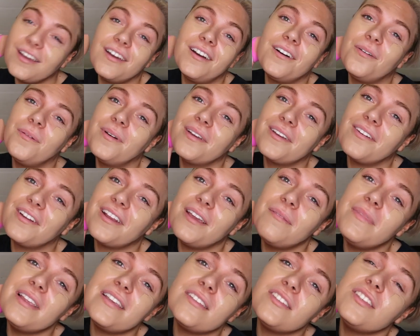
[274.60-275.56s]
Oh my god,
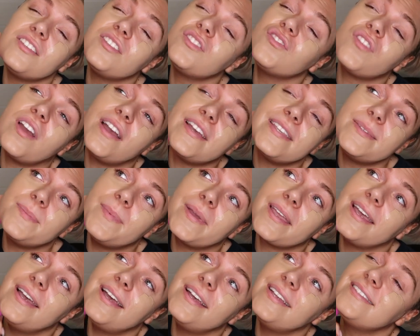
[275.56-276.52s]
I'm literally stressed
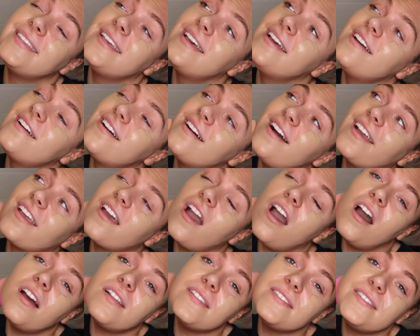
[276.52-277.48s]
because I
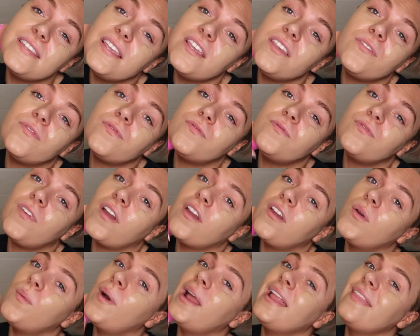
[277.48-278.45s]
can't see
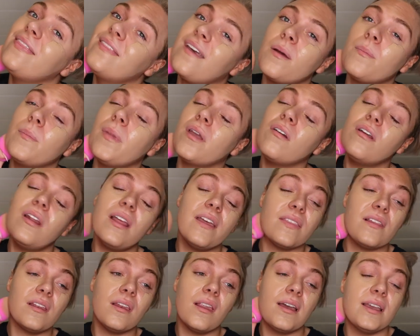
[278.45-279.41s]
very well in that mirror,
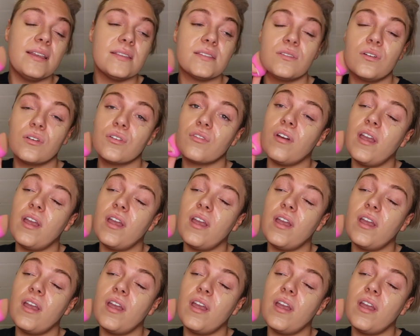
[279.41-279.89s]
like the light's not